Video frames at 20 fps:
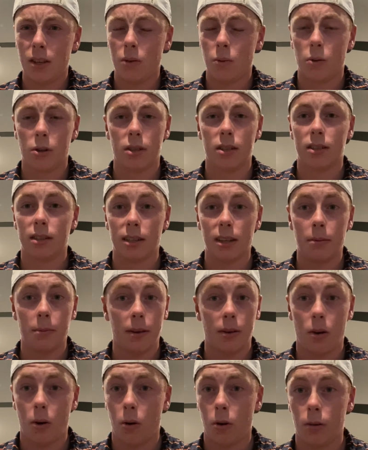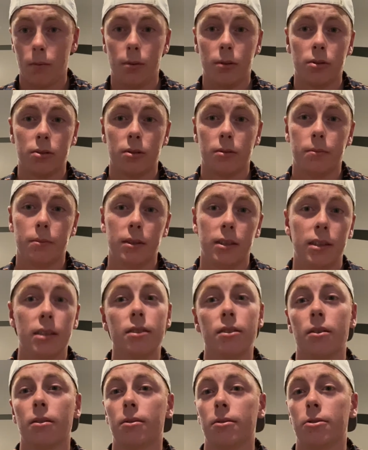Which is gonna be horrible, so please
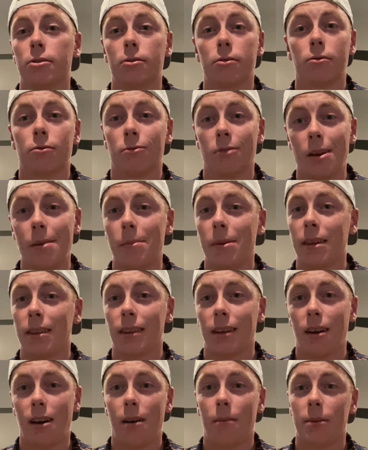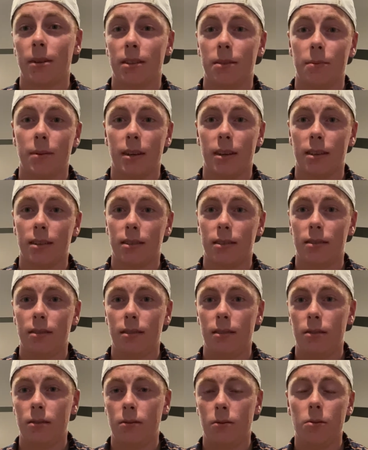don't rip me in the comments because,
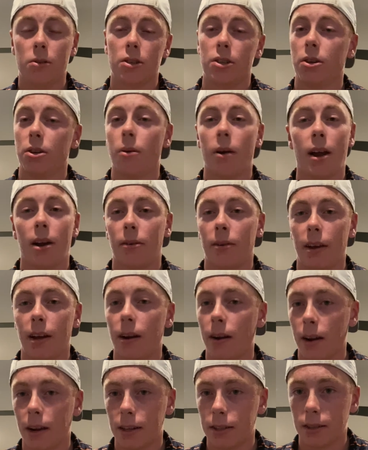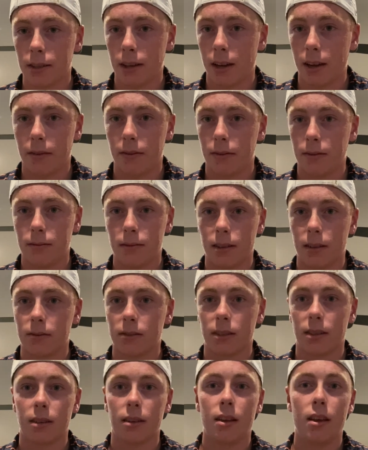or do, I don't care, actually, I have tough
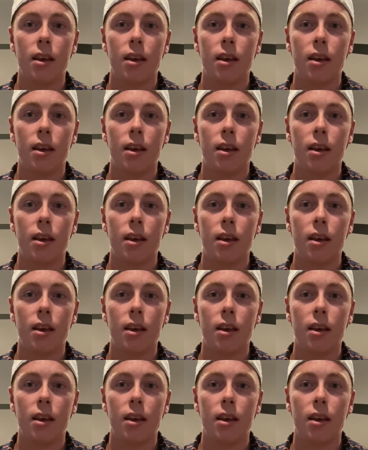skin.